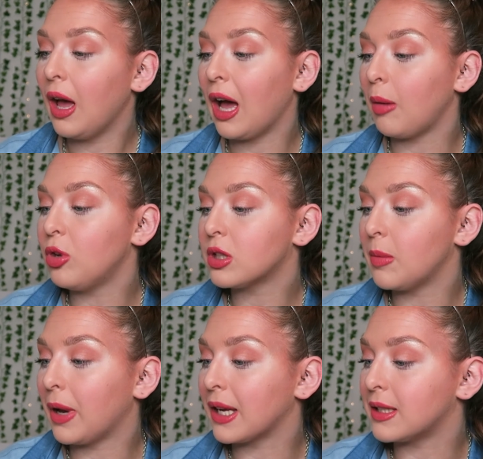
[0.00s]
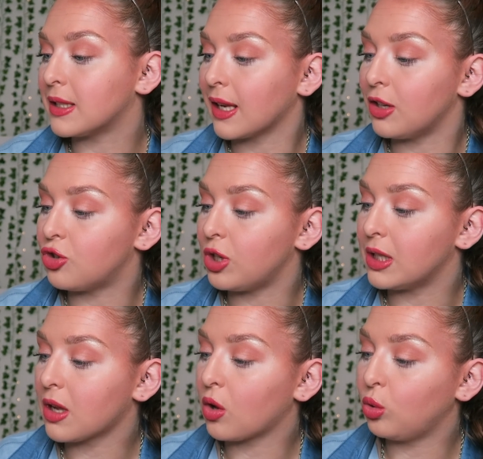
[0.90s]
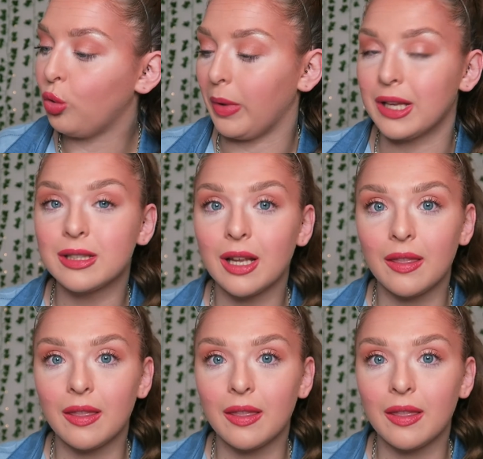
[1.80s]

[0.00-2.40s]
I'm using the Pixi Skin Treats Glow Mist,